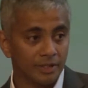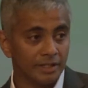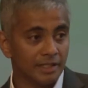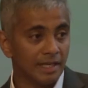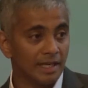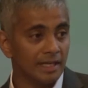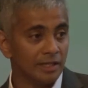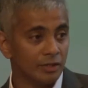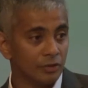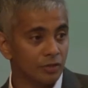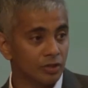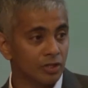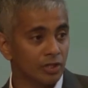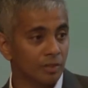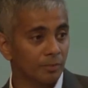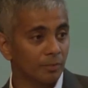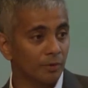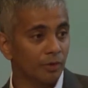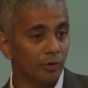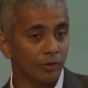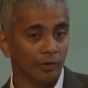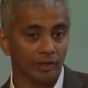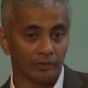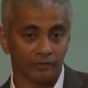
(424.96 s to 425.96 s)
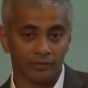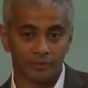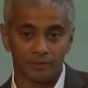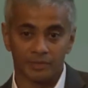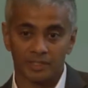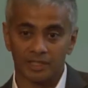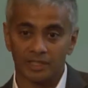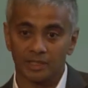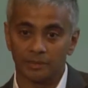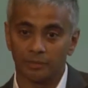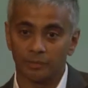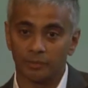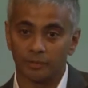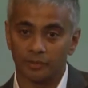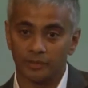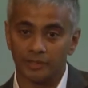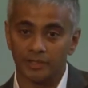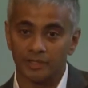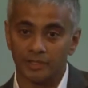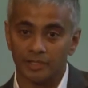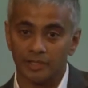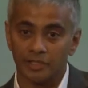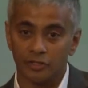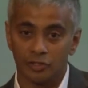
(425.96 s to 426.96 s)
a day to ship oil from Singapore to
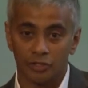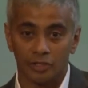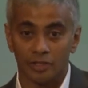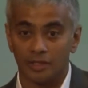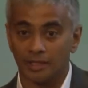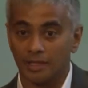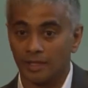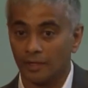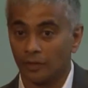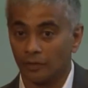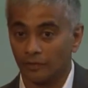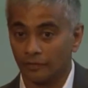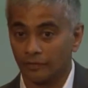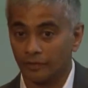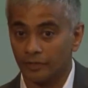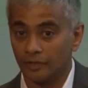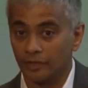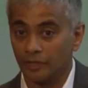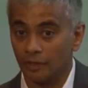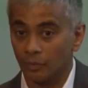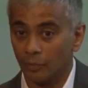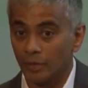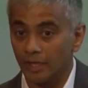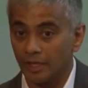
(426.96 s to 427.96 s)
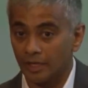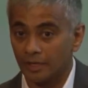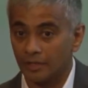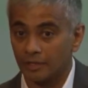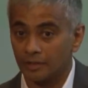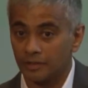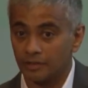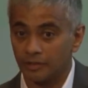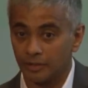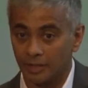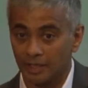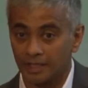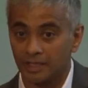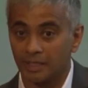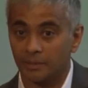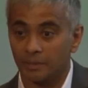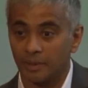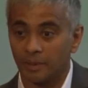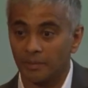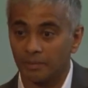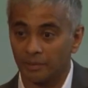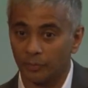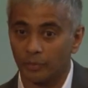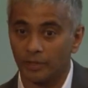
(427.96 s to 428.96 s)
Indonesia, and often a week to get the
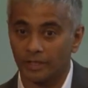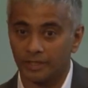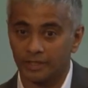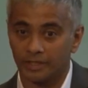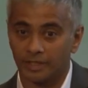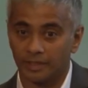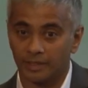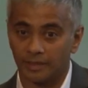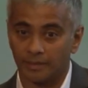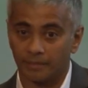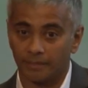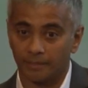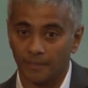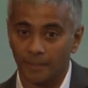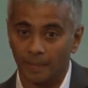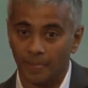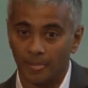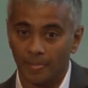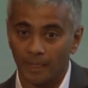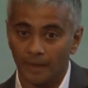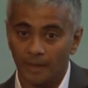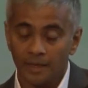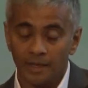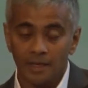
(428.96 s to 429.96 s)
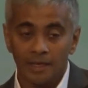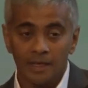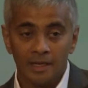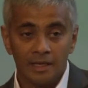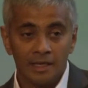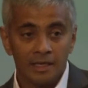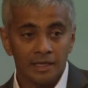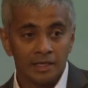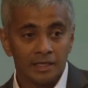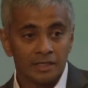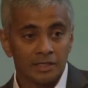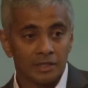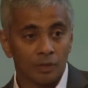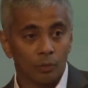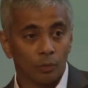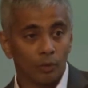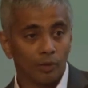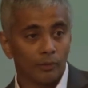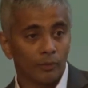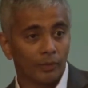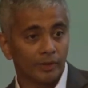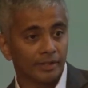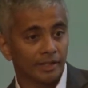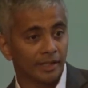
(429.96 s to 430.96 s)
paperwork done. So
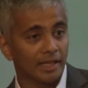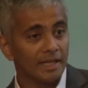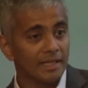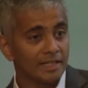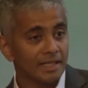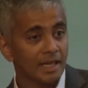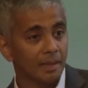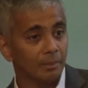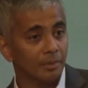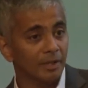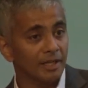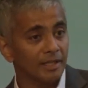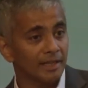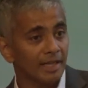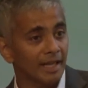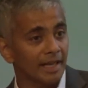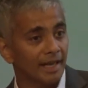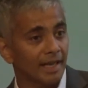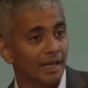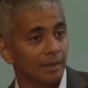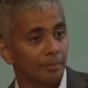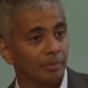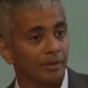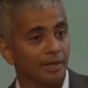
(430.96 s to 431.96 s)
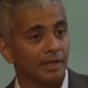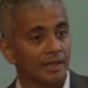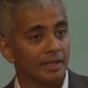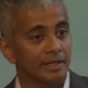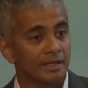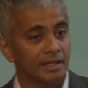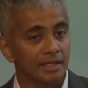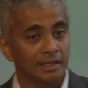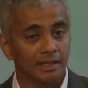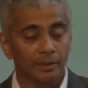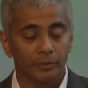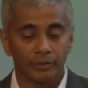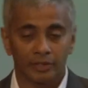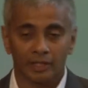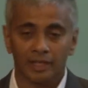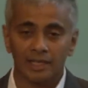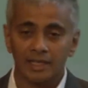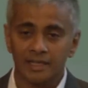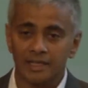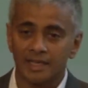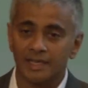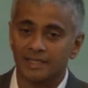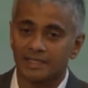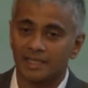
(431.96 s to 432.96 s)
the reason I bring that up is there were three
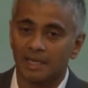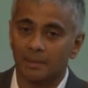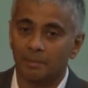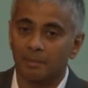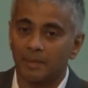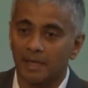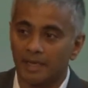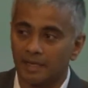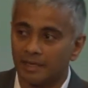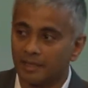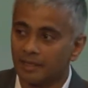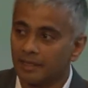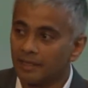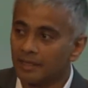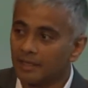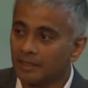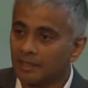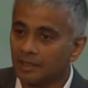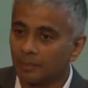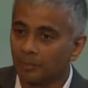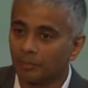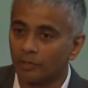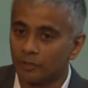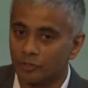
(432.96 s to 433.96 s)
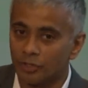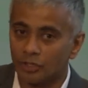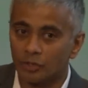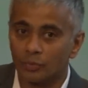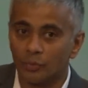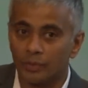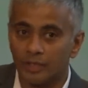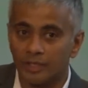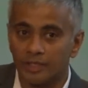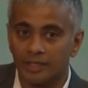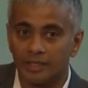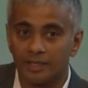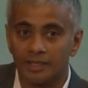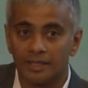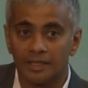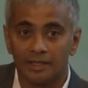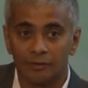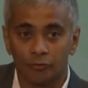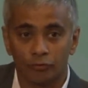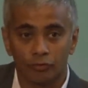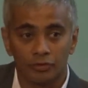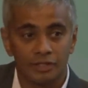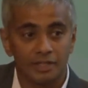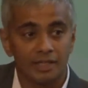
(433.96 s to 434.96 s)
things that made the project we did
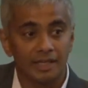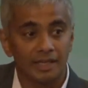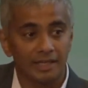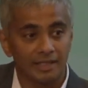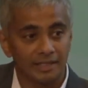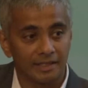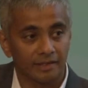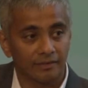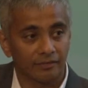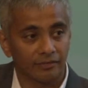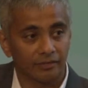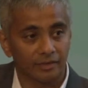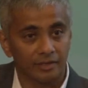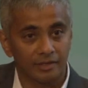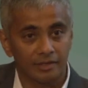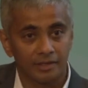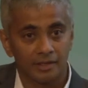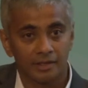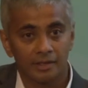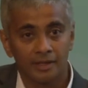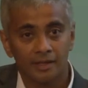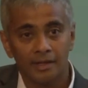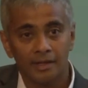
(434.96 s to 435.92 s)
interesting and different.